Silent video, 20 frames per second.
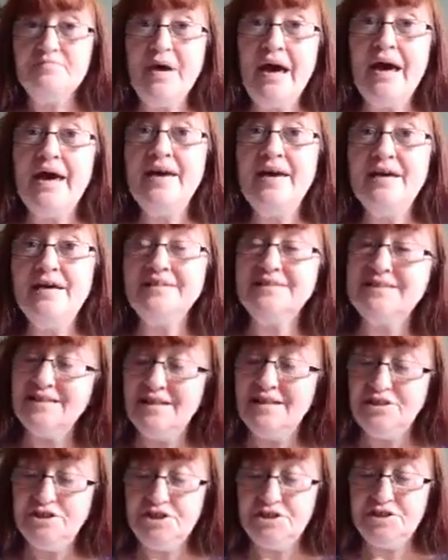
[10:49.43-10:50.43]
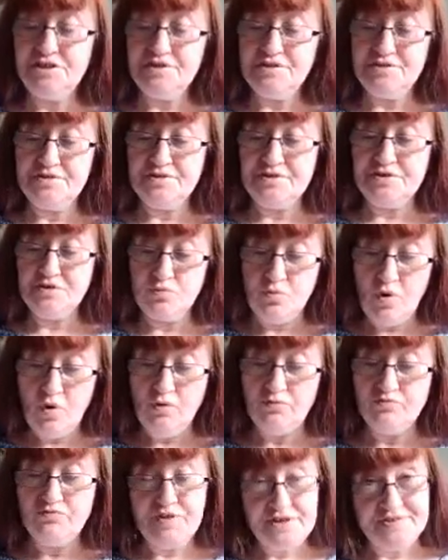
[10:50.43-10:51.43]
Pay attention to
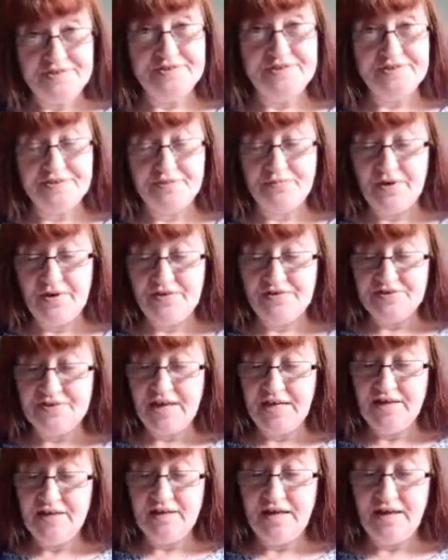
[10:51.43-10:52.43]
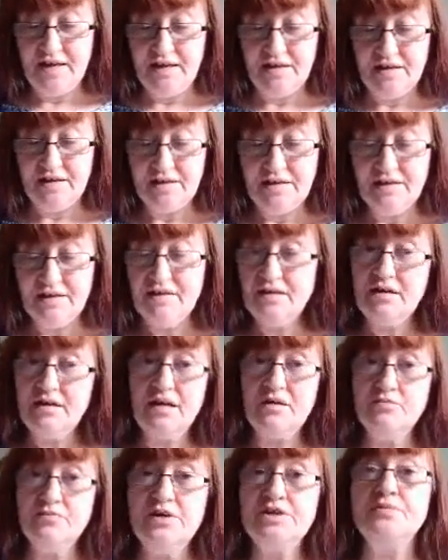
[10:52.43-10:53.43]
what risks are worth taking
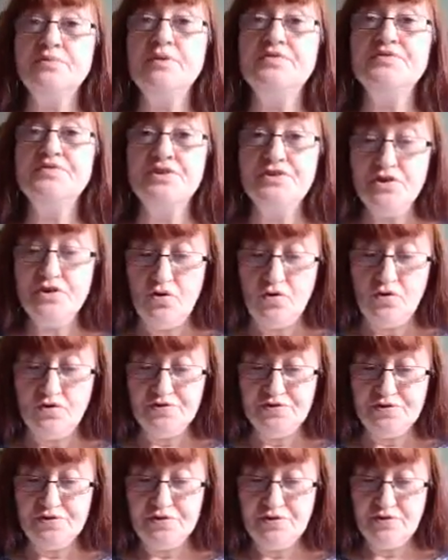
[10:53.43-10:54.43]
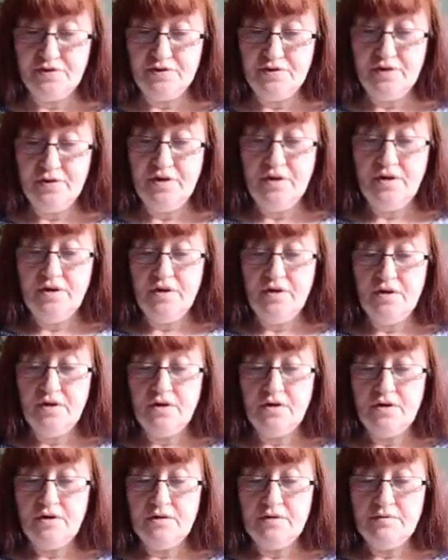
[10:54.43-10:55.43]
and which ones are not.
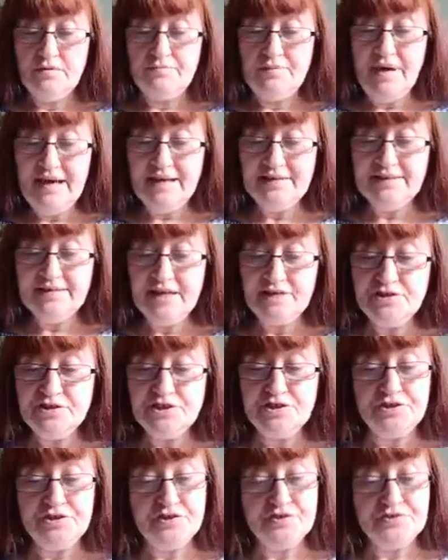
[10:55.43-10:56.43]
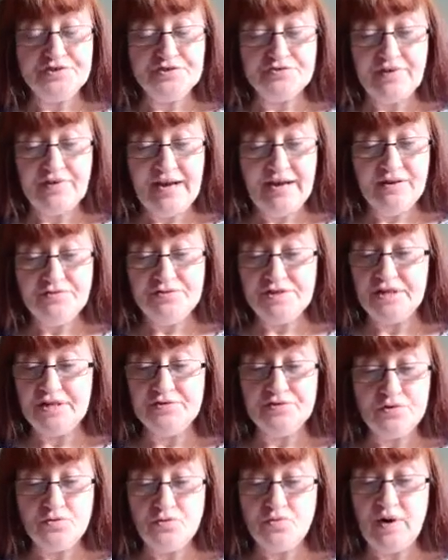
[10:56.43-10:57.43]
Pay attention to your
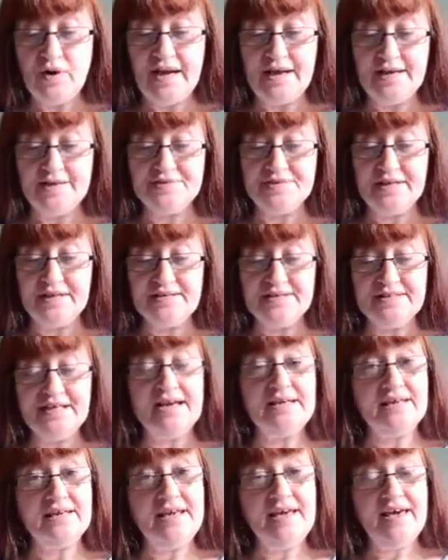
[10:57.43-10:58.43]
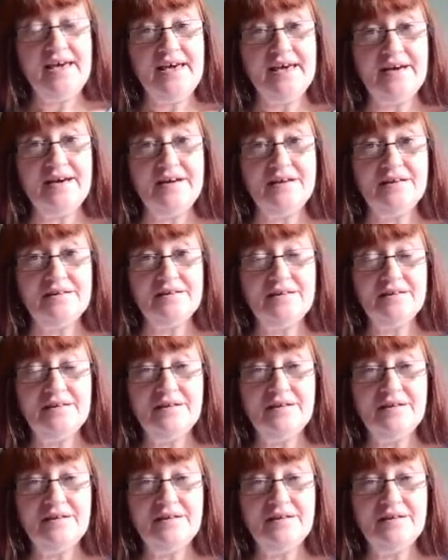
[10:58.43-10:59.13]
surroundings always and take care.